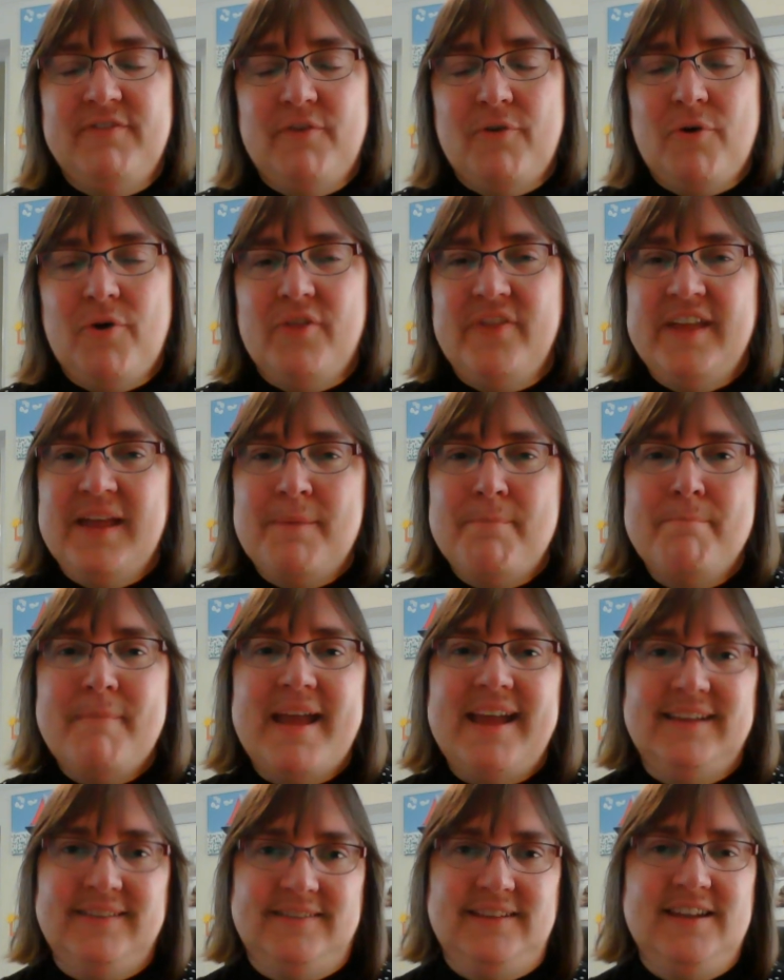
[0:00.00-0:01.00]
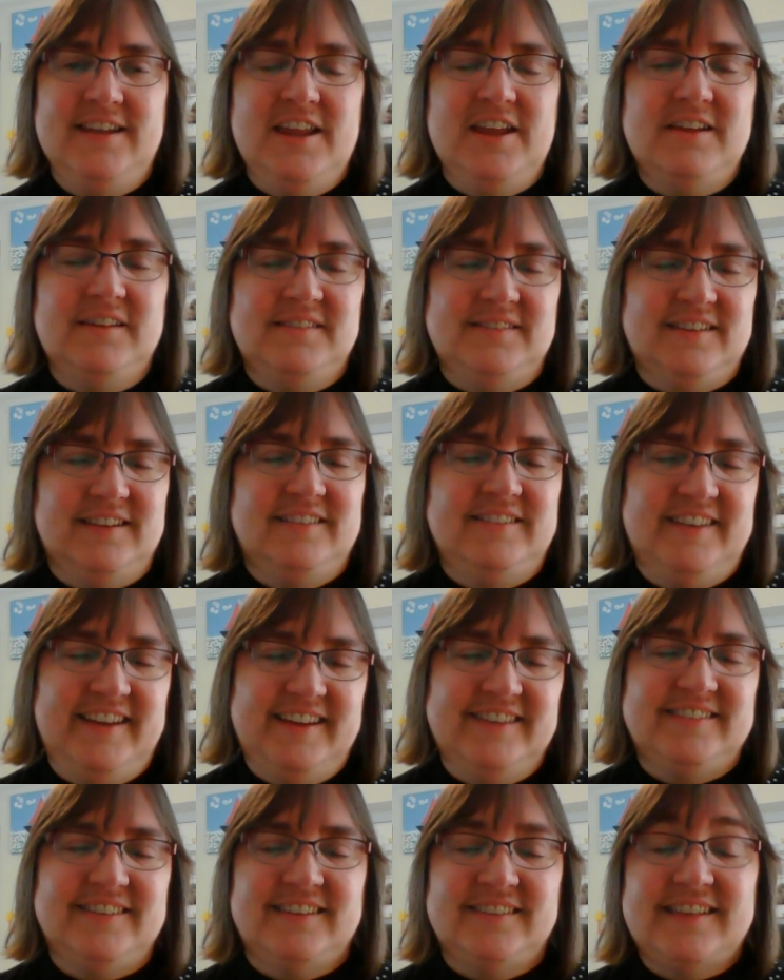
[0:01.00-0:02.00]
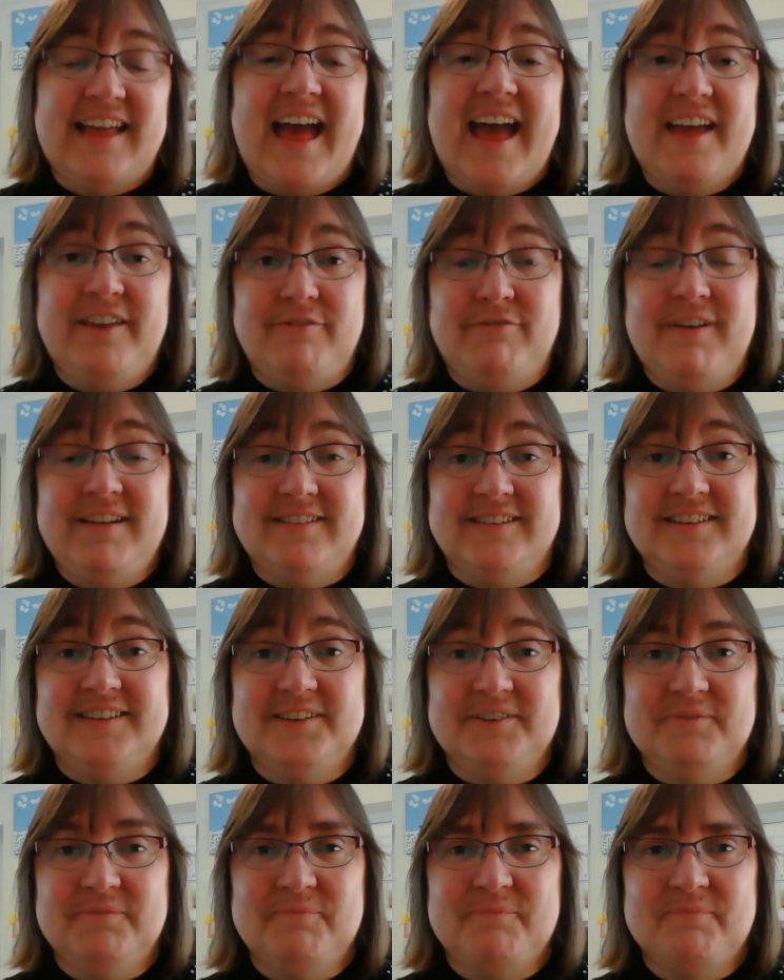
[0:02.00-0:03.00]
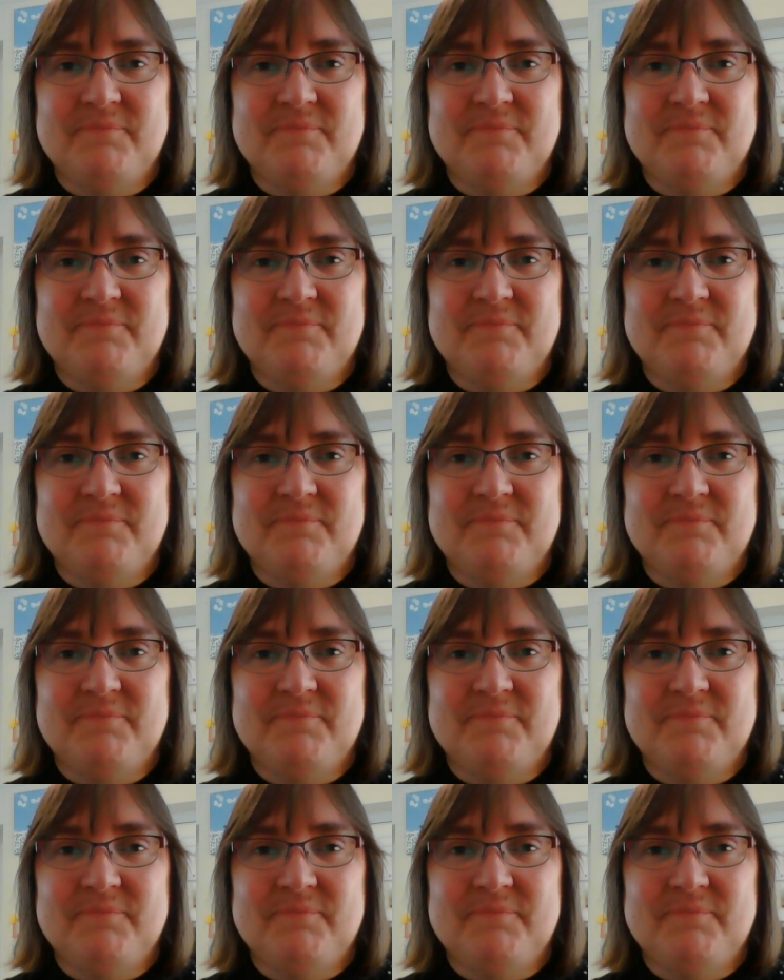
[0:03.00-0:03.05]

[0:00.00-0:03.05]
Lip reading: for the amazing news that Jesus had risen.